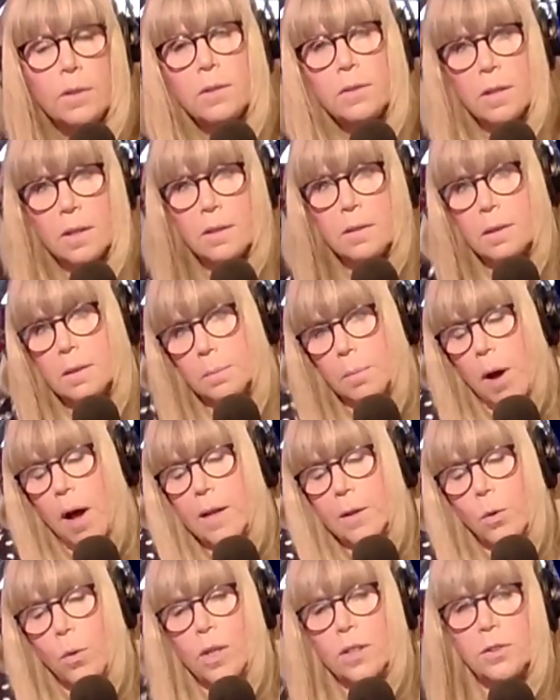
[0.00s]
See,
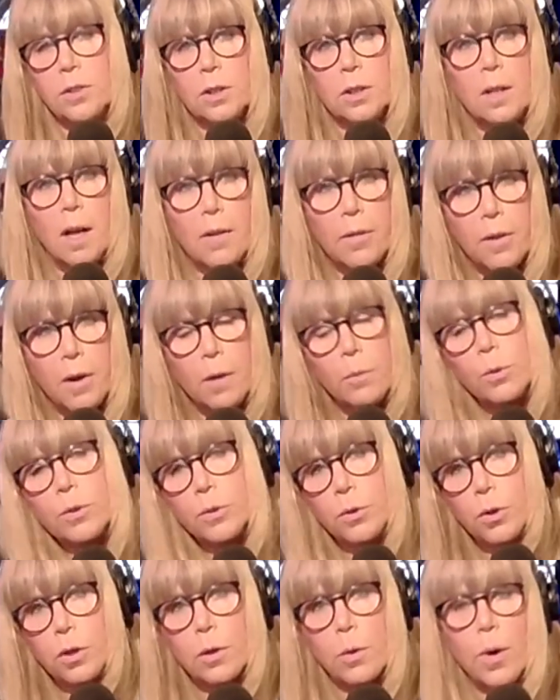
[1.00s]
my question I thought was
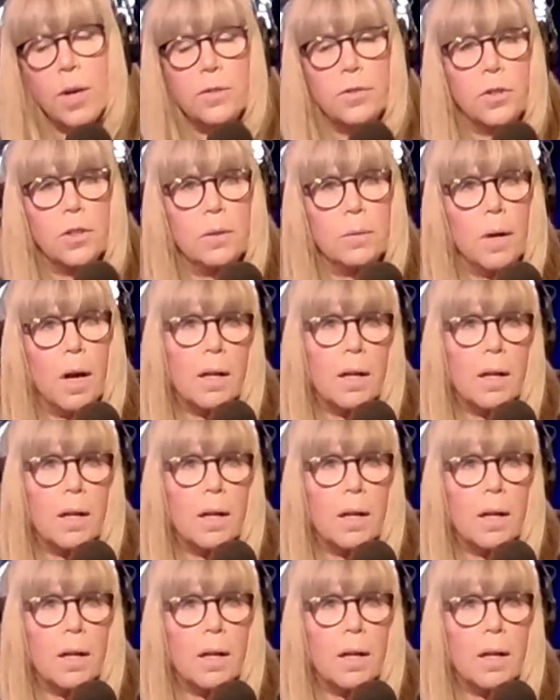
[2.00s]
your question.